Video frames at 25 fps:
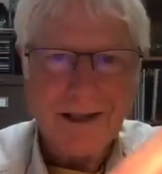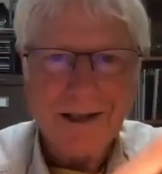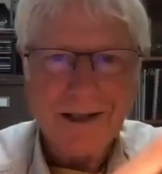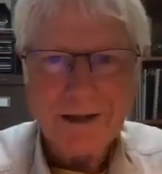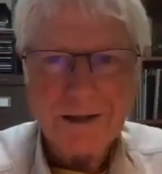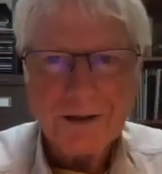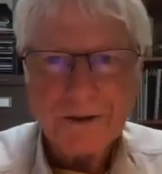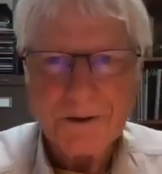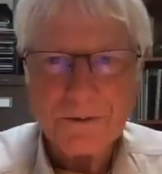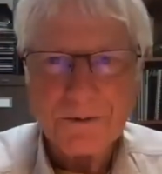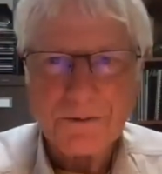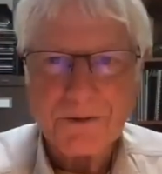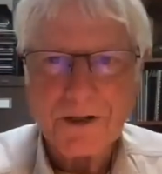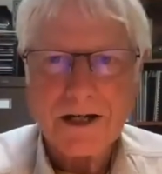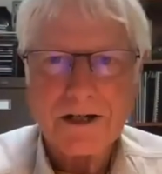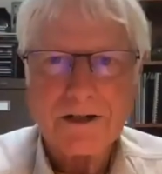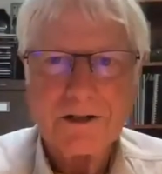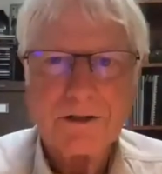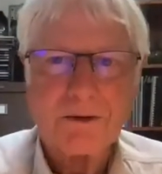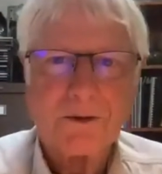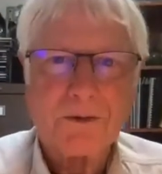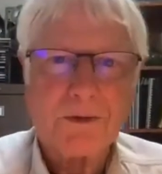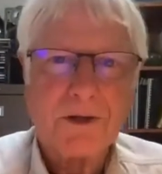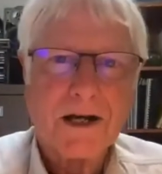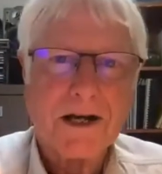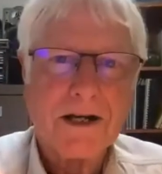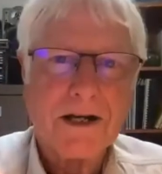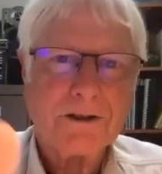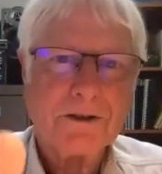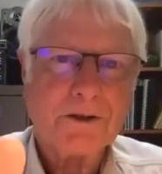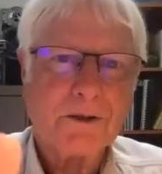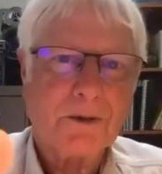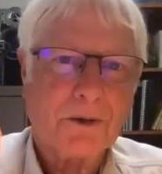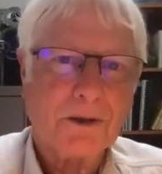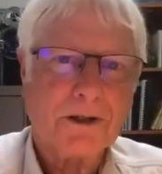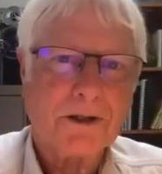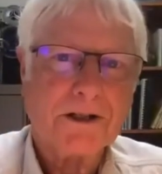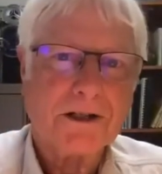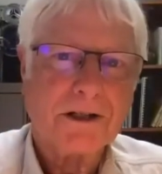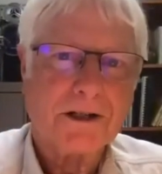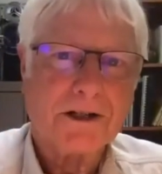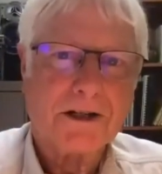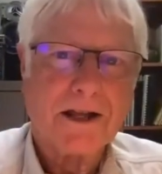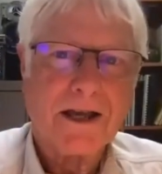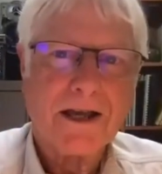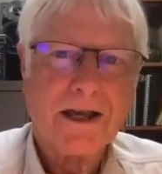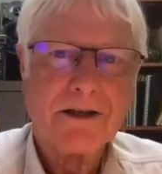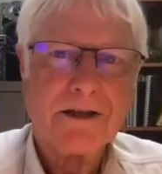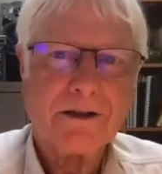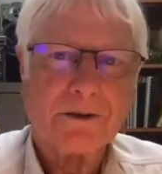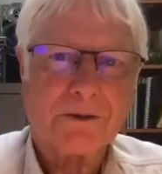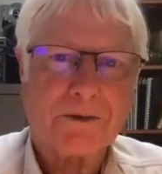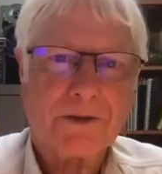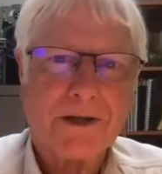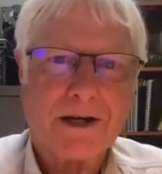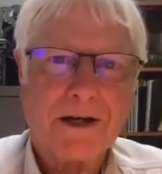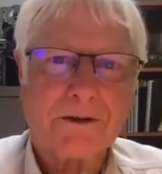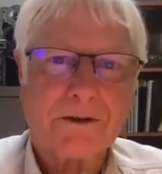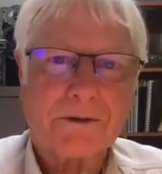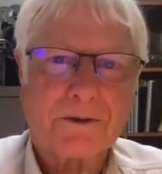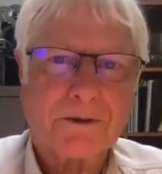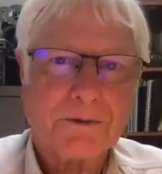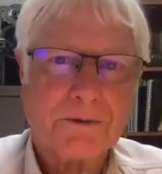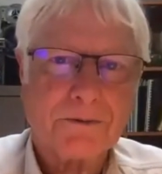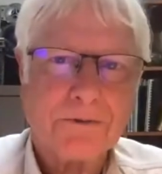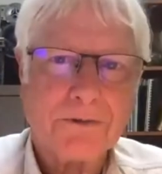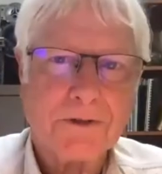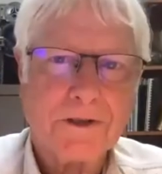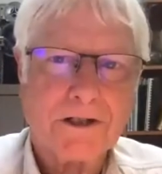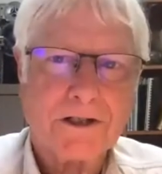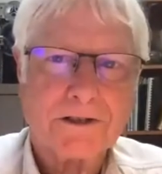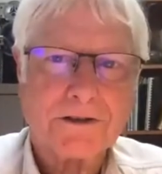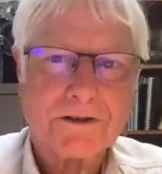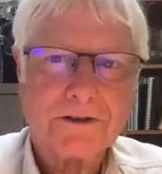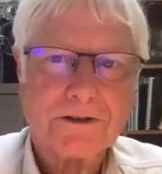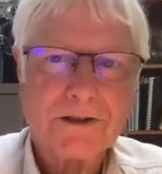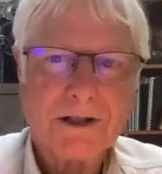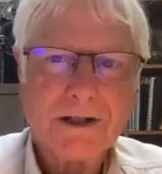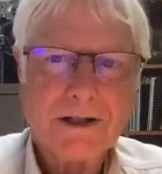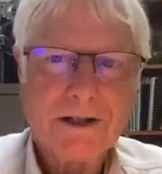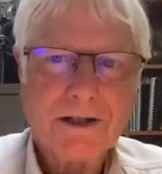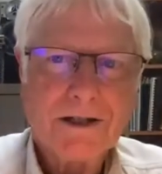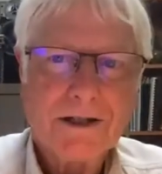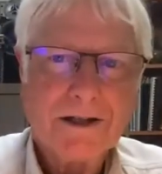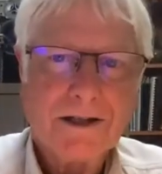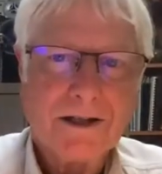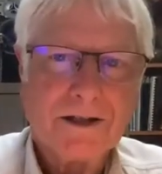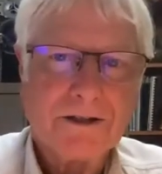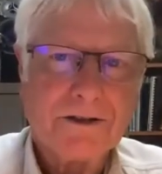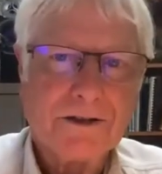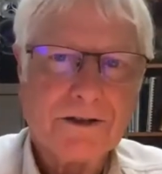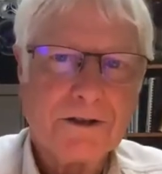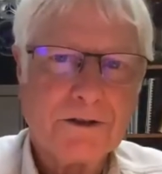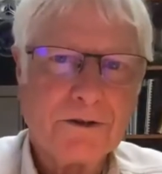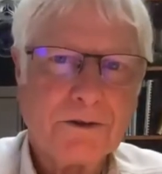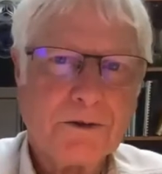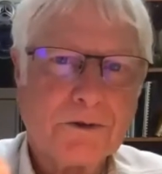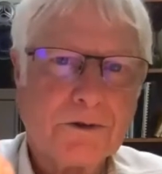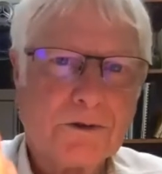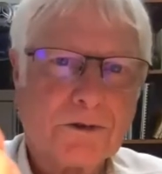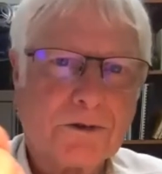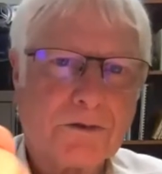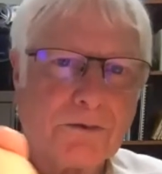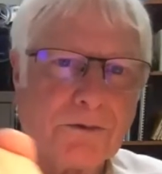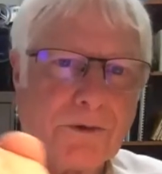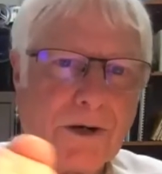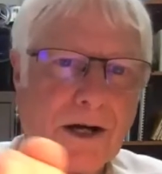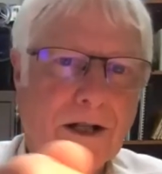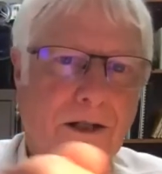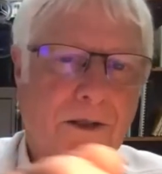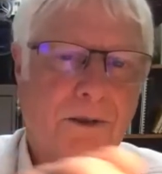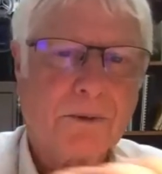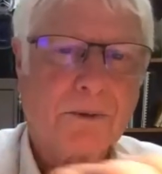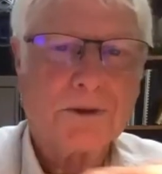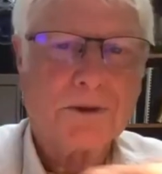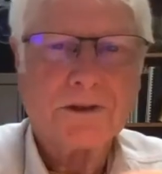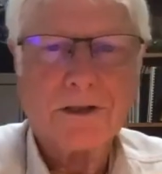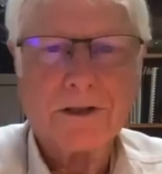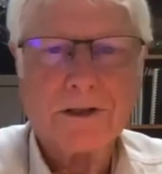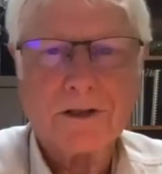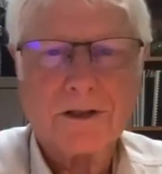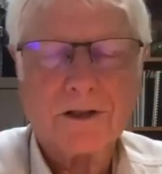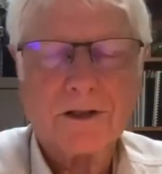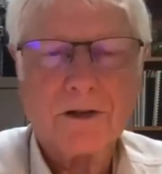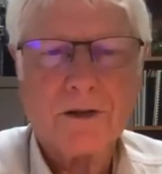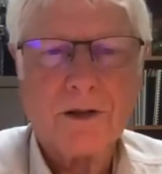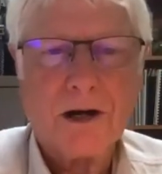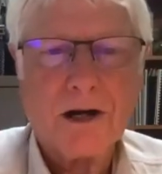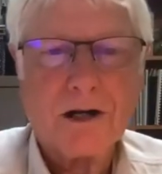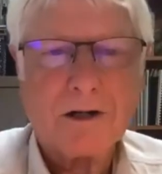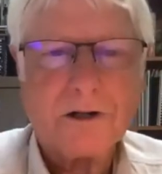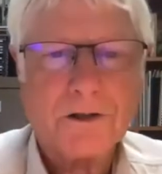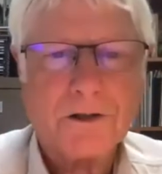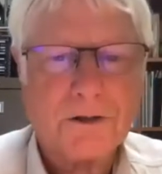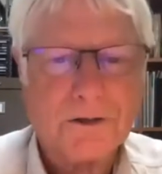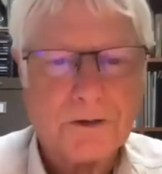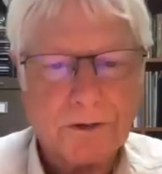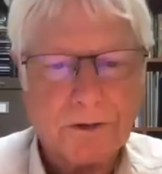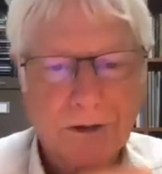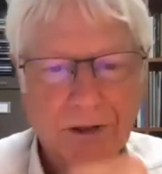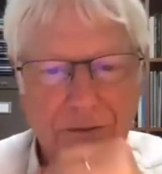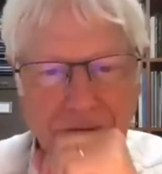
you've got your line going at an angle down to the fish, and then you just follow it. You get a longer drift